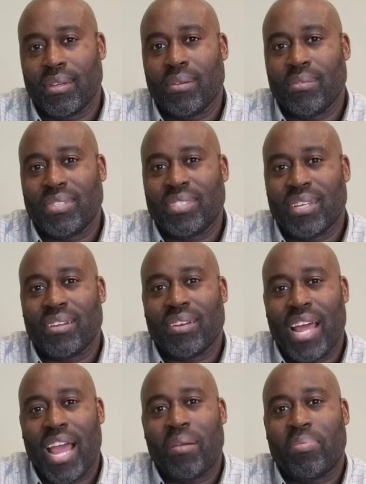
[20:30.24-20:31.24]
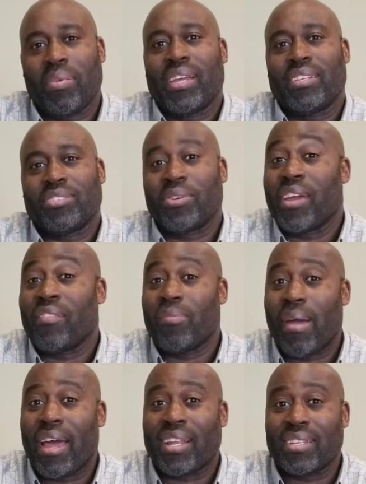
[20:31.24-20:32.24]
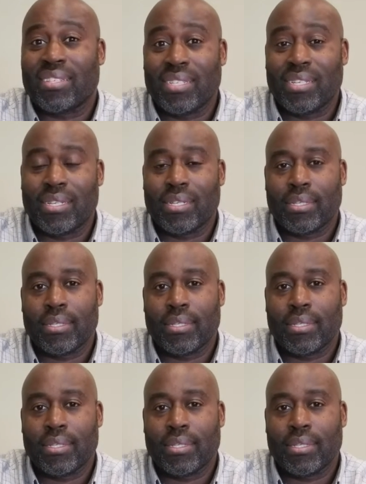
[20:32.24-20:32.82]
we set on a high place so everybody can see it.